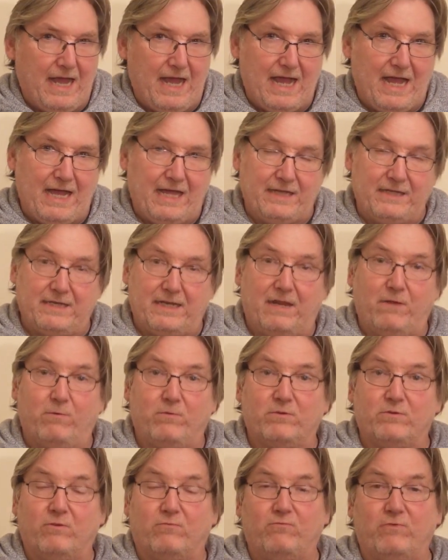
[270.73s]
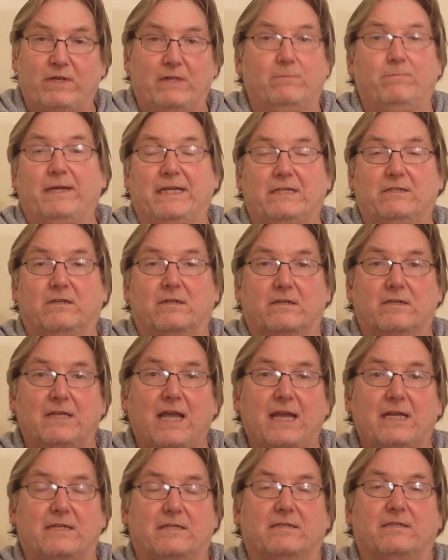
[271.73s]
And it was a real big
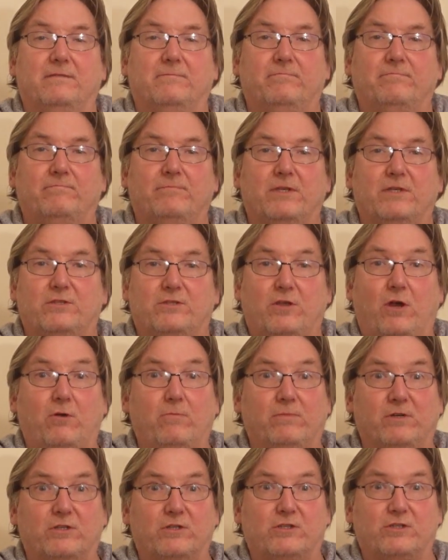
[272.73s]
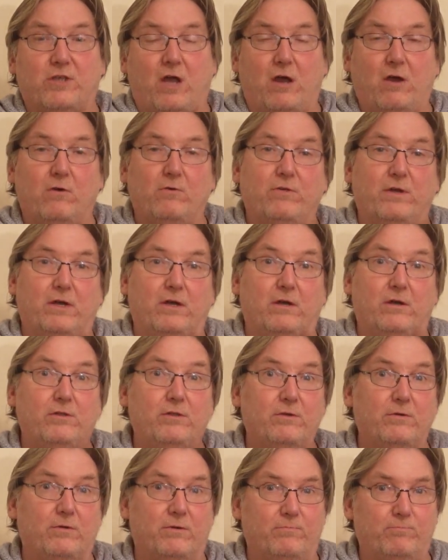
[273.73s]
success. So much so that
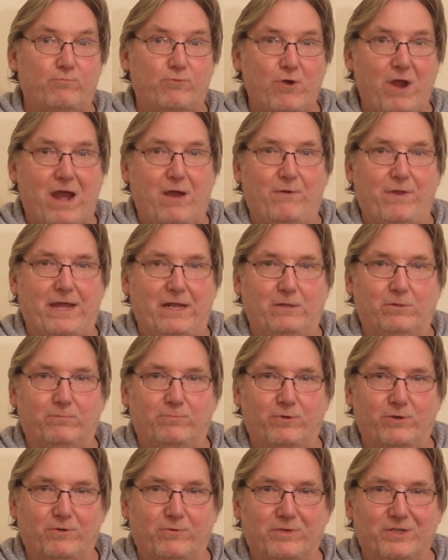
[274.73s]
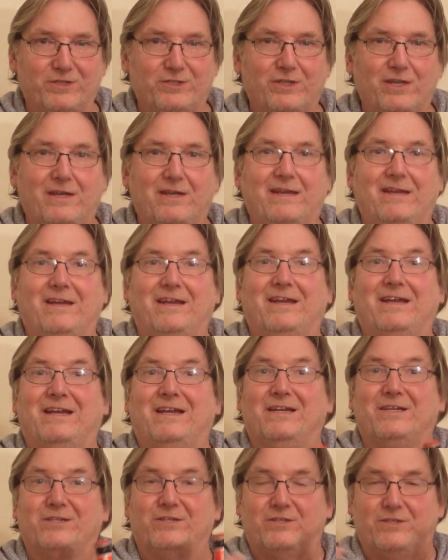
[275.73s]
other brown ale brewers
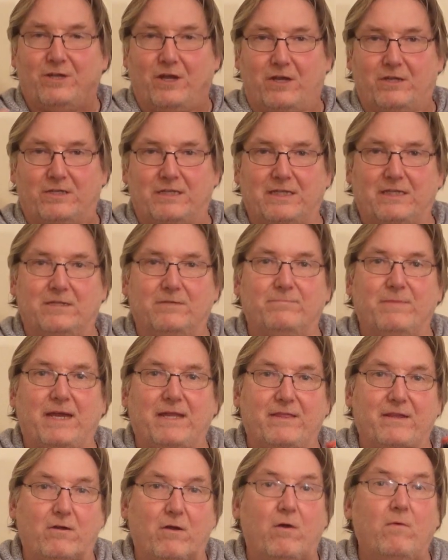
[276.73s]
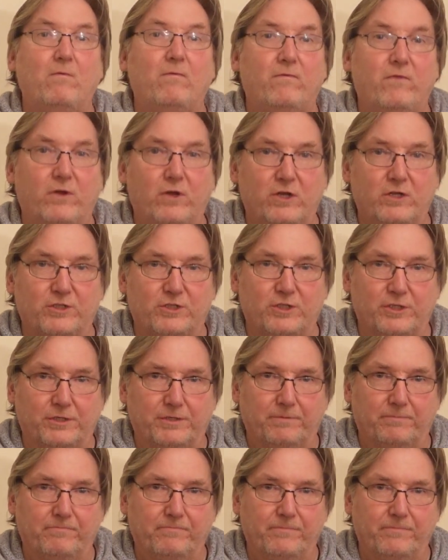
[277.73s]
started to make their own version.